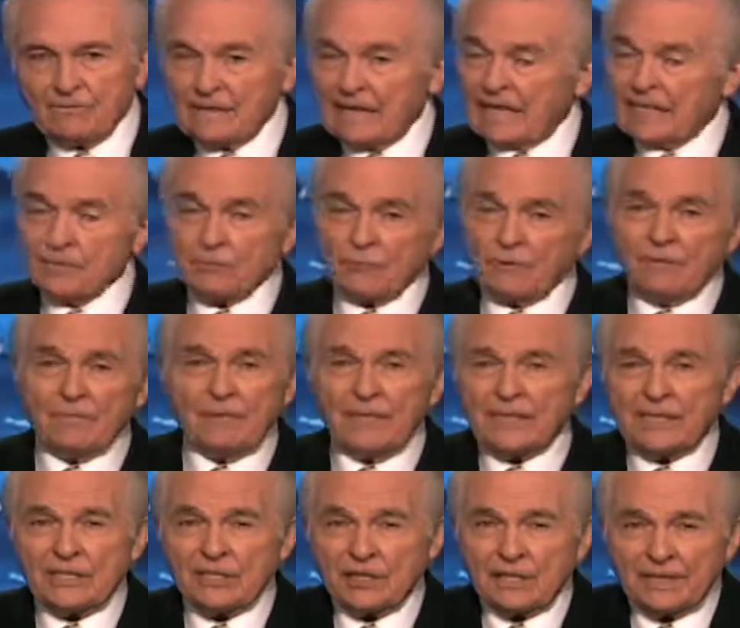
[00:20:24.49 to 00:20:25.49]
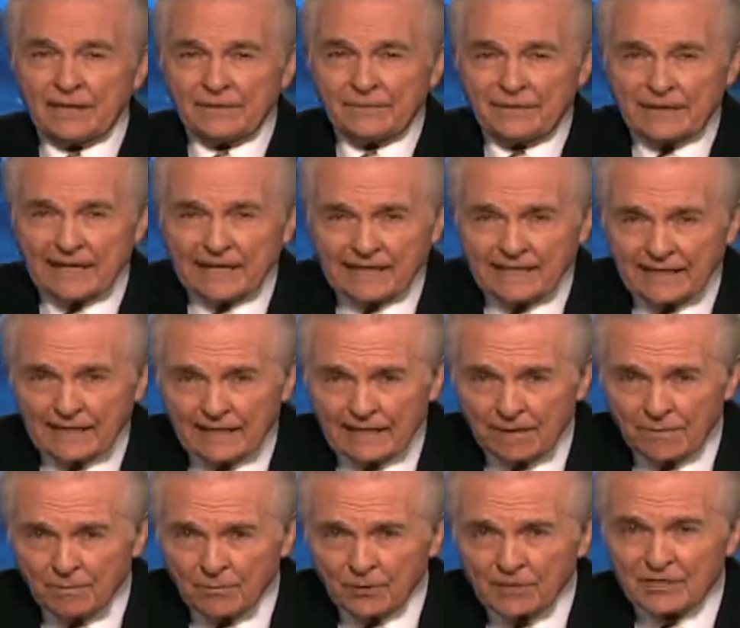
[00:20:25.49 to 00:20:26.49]
That's Revelation 11:18.
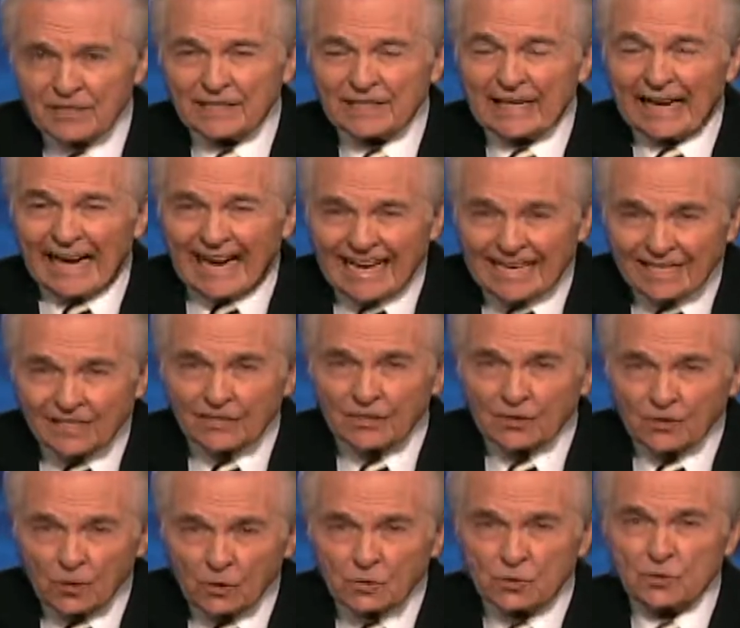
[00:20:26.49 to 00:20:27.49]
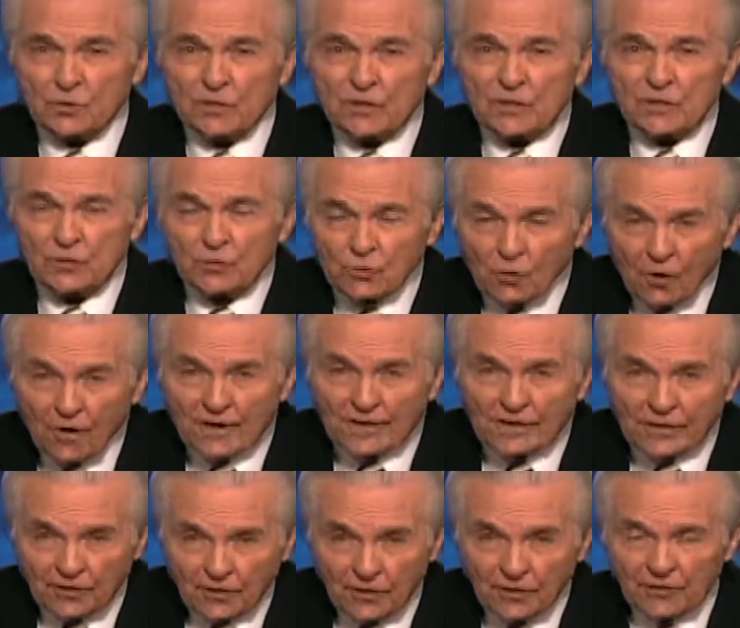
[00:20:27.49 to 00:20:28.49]
He puts an end to those who are destroying
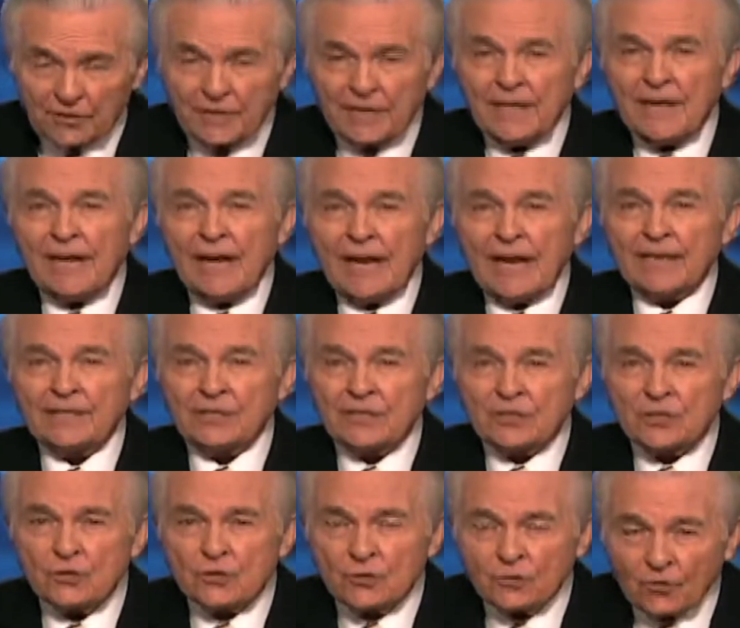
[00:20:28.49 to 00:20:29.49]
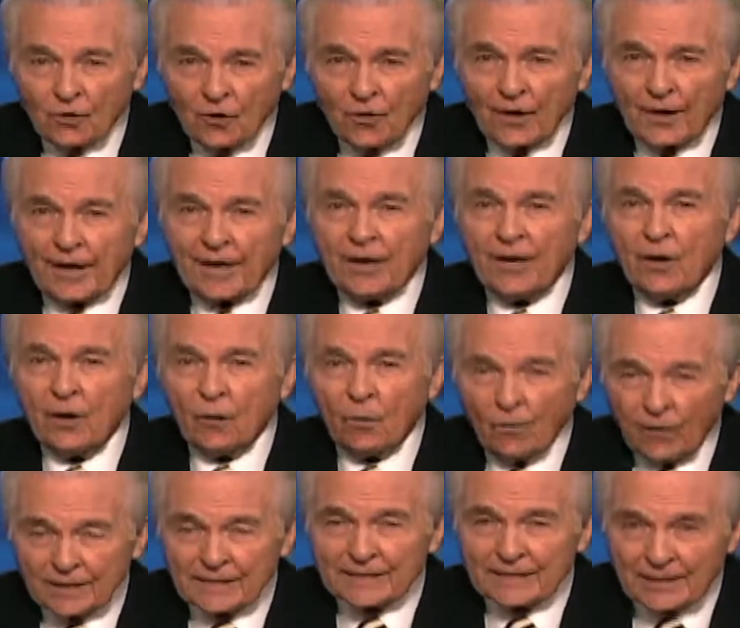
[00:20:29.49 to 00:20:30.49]
the earth and destroying
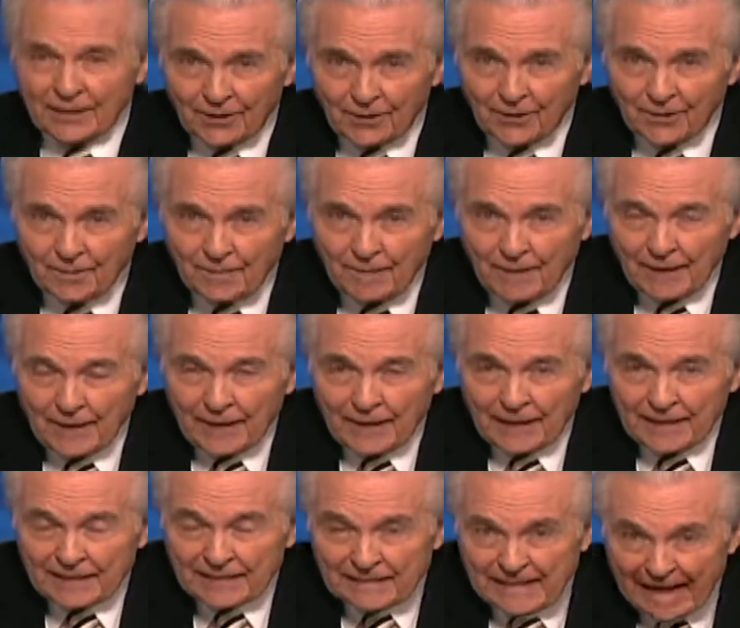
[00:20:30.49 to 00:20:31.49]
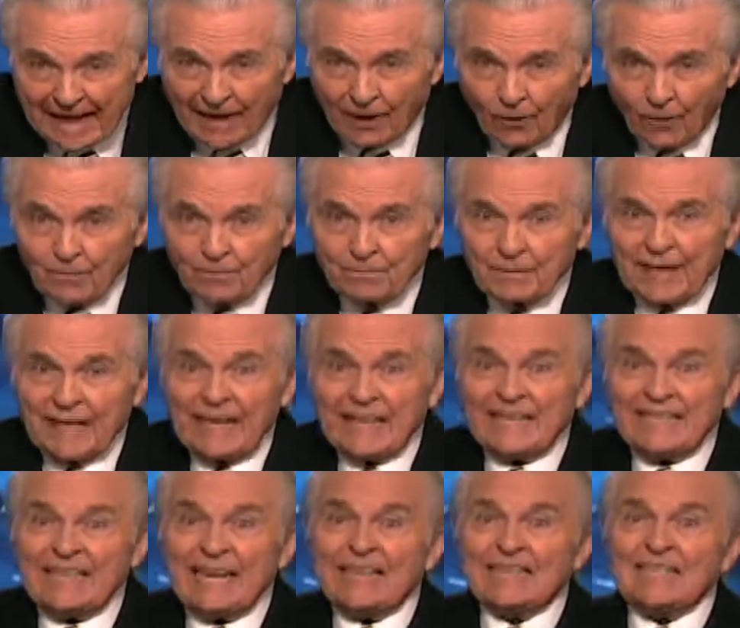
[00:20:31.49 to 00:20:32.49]
one another. Now,
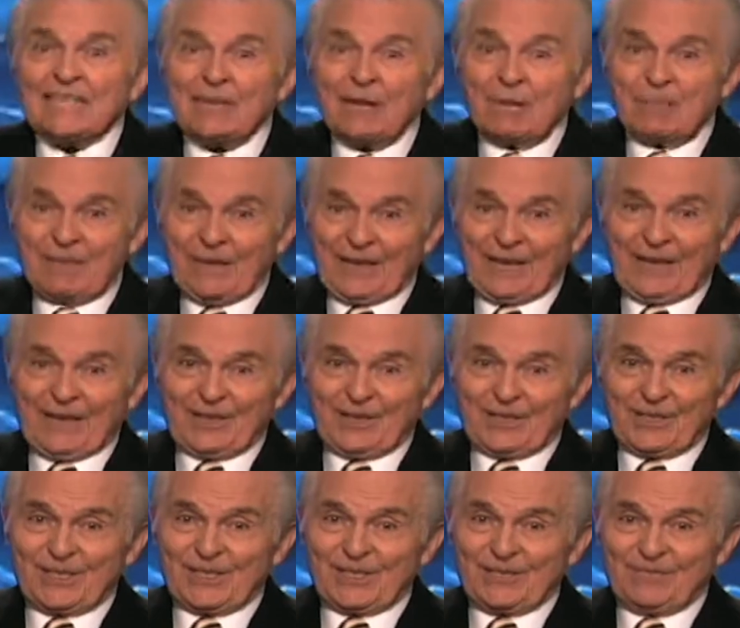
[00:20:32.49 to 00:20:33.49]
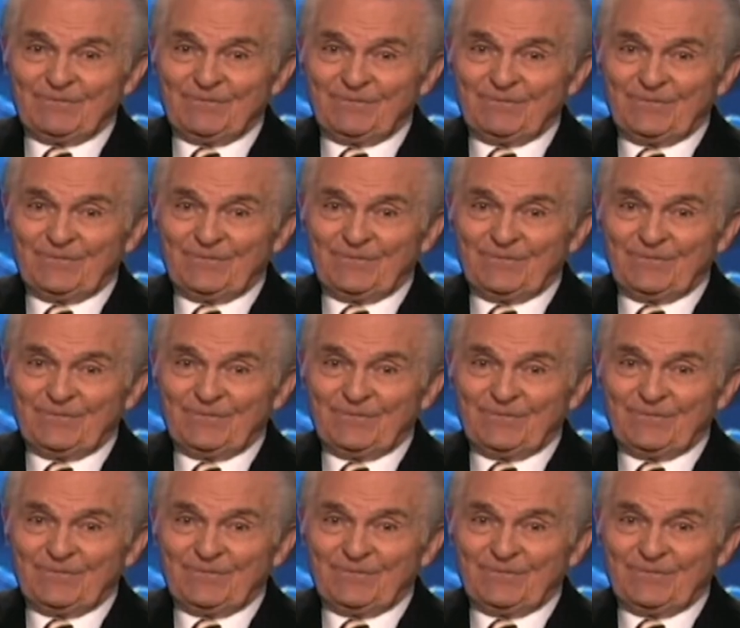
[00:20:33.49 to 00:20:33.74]
he does something else.